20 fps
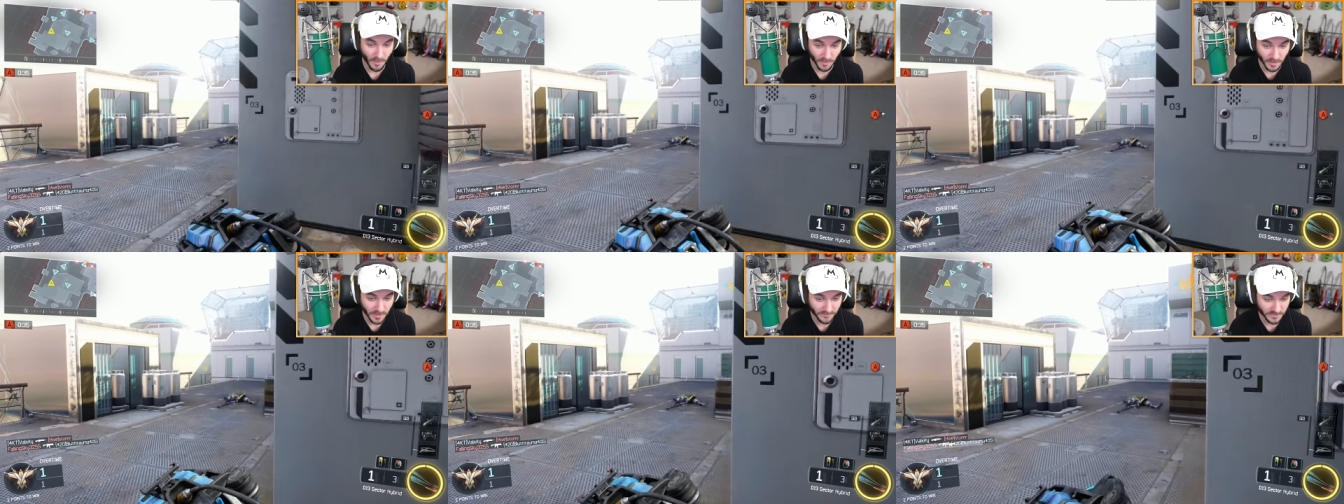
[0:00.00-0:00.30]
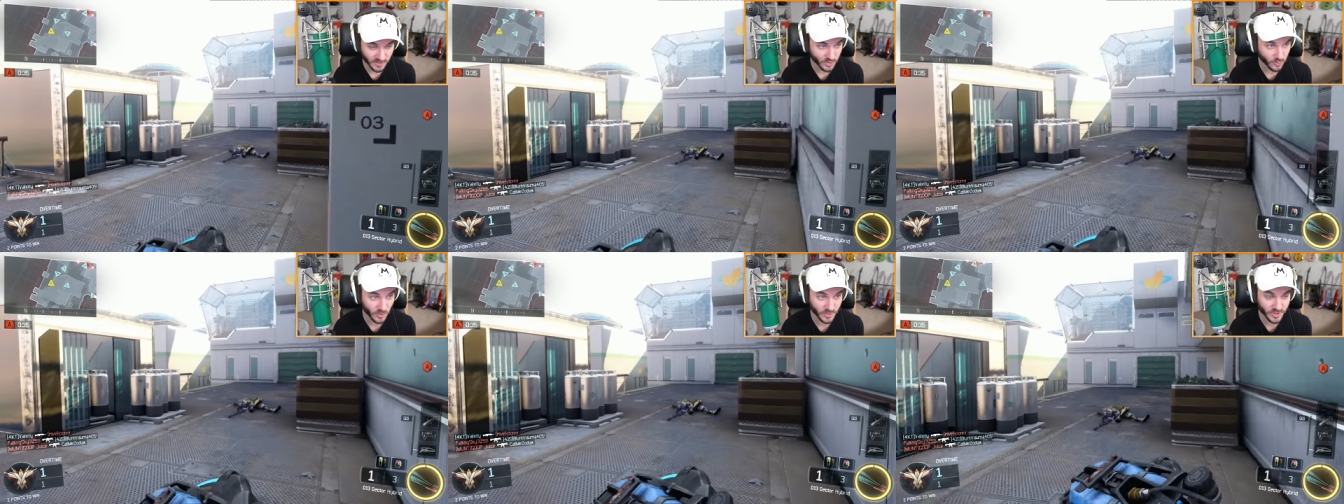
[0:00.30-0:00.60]
might
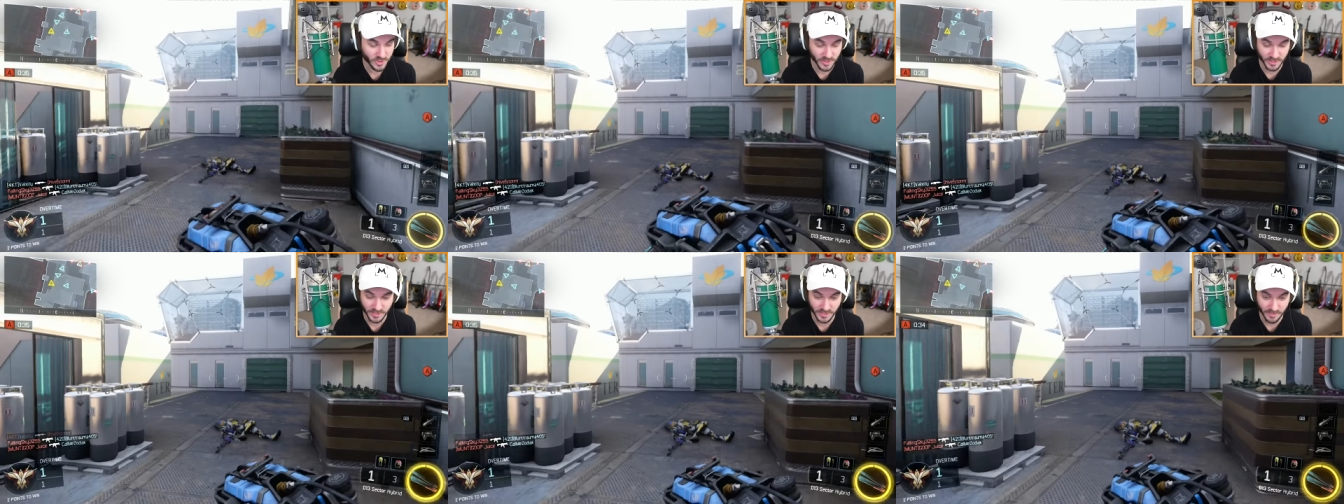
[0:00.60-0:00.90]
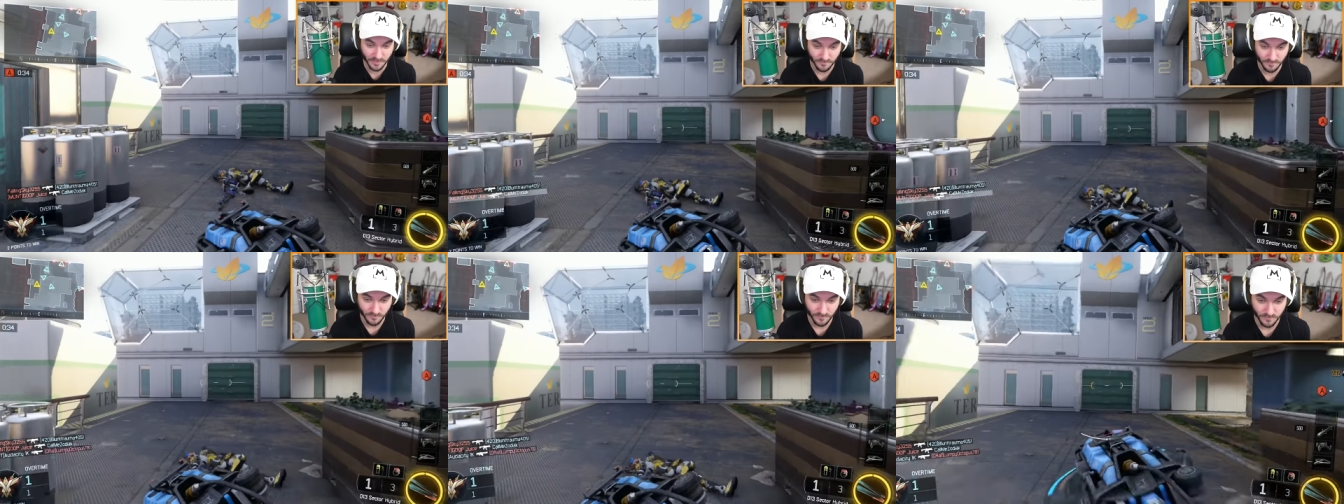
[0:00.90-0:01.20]
have to switch to
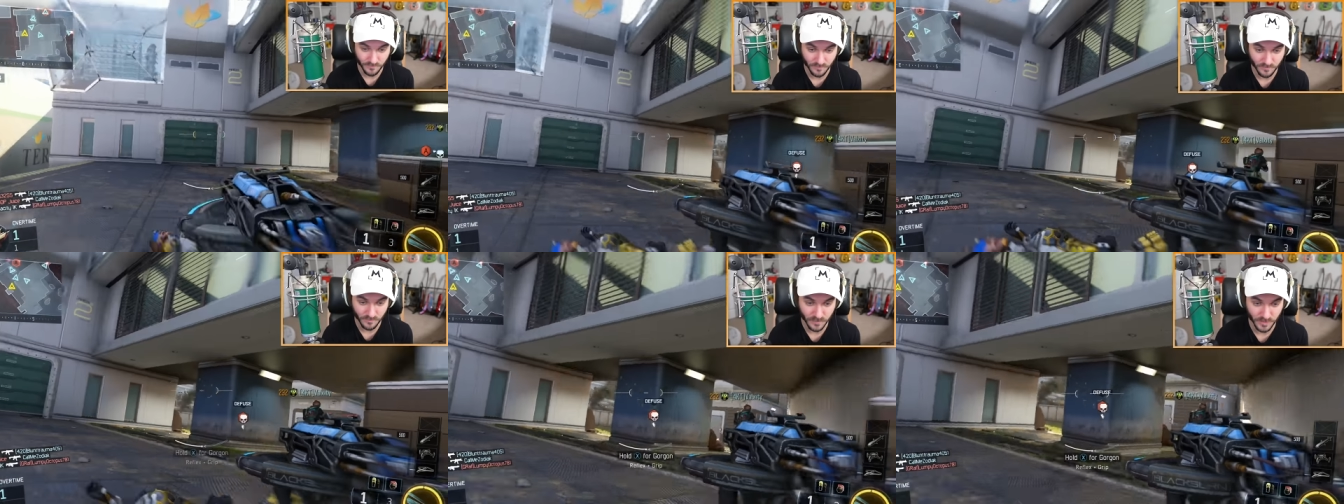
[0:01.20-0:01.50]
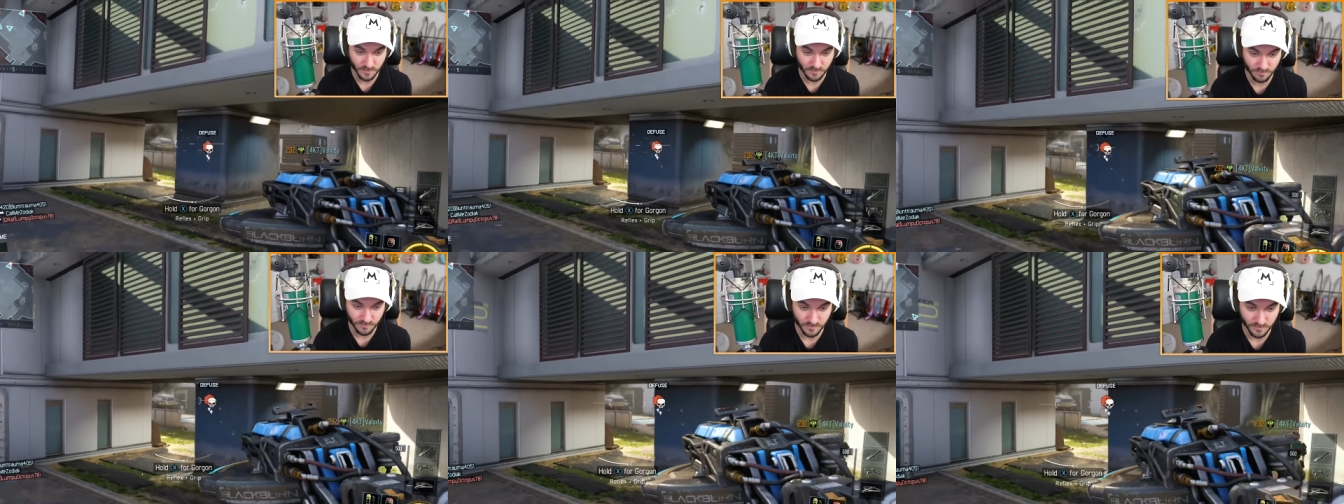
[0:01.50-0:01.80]
the,
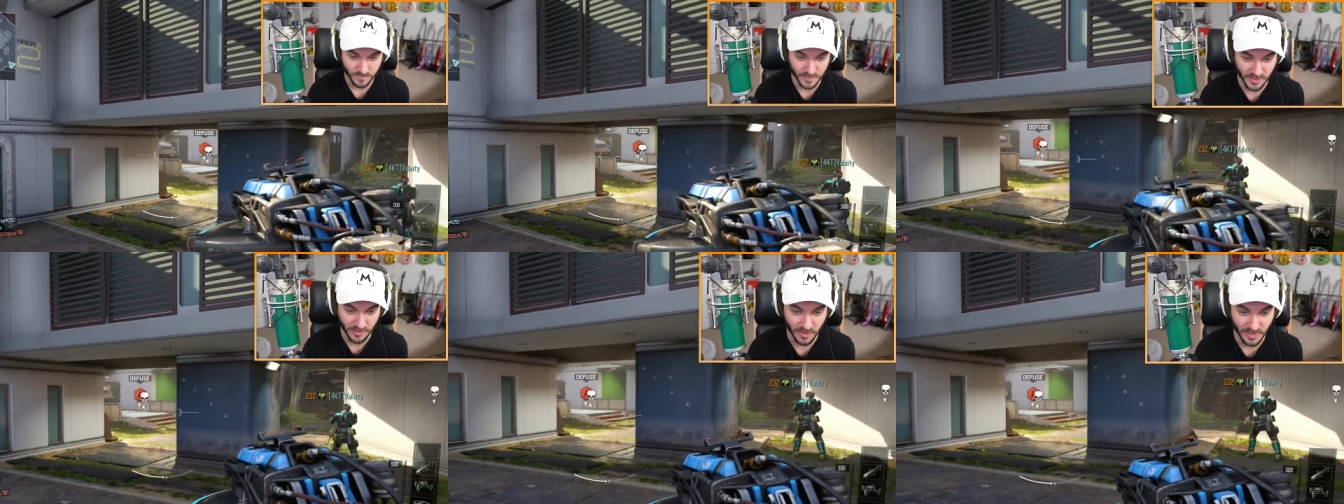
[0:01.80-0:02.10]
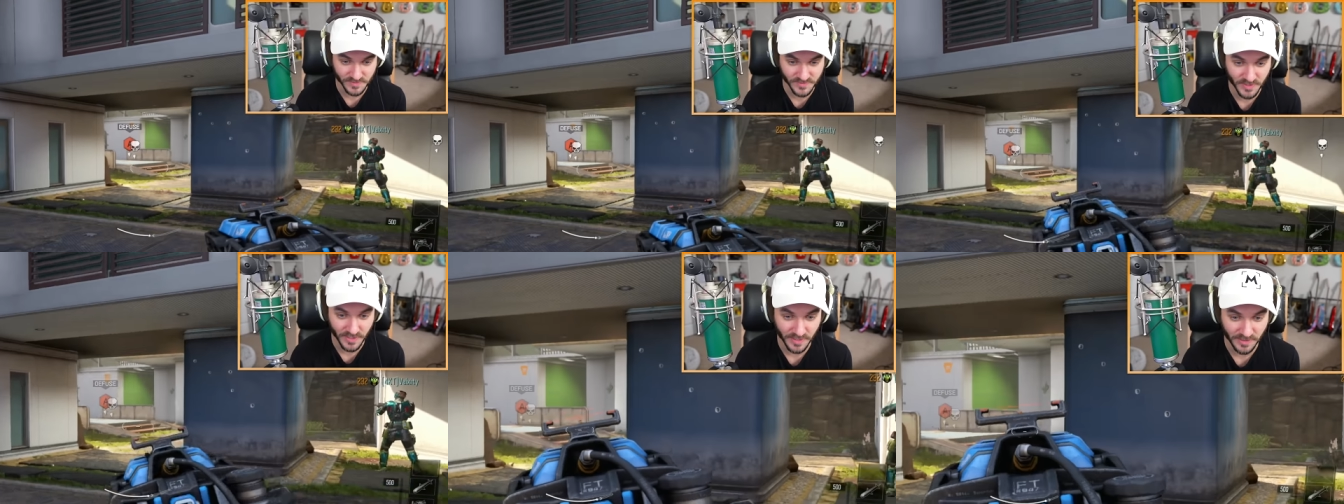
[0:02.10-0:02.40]
dare
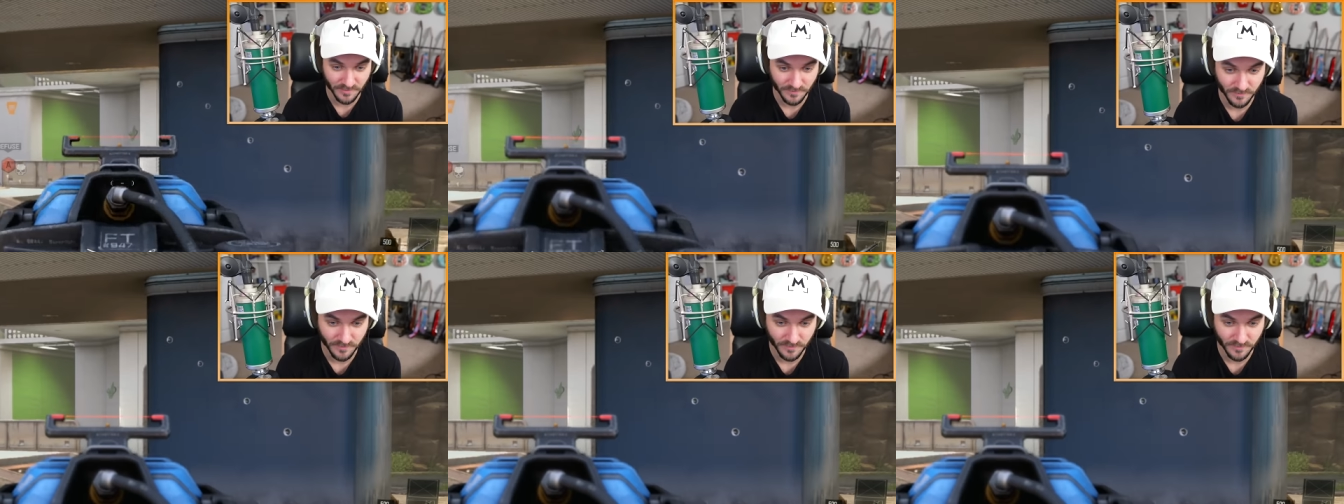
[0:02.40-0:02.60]
I say,